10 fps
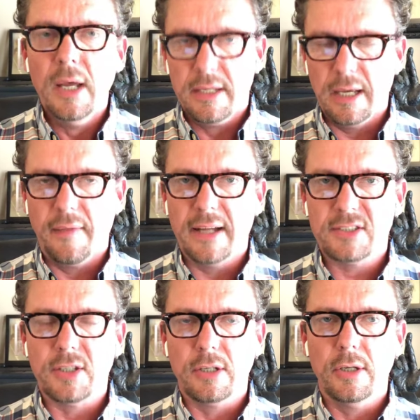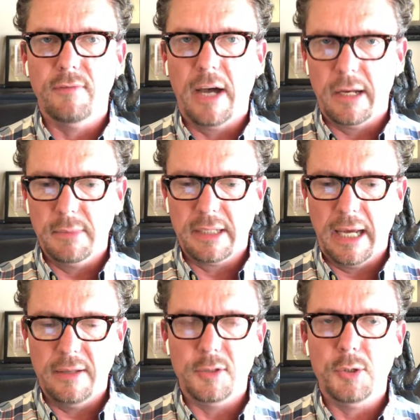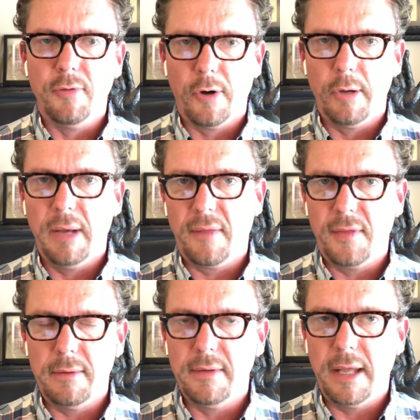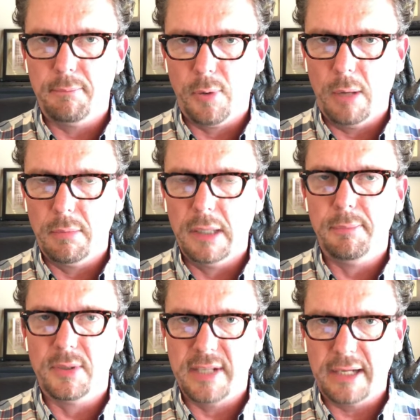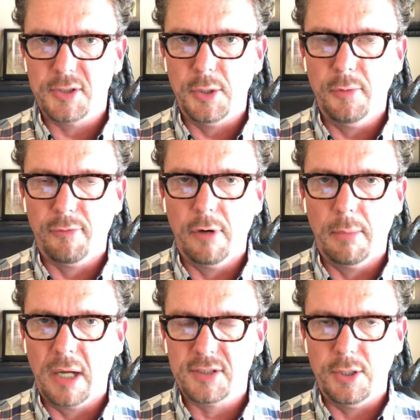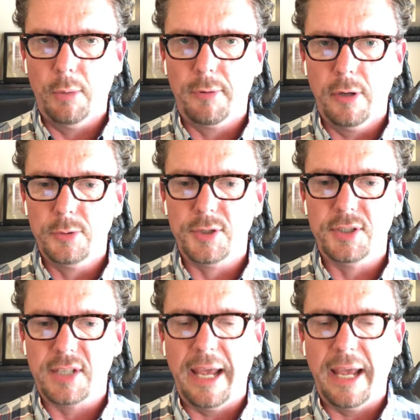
Yeah, that's the good vitamin K that you've heard about that, that probably protects you from osteoporosis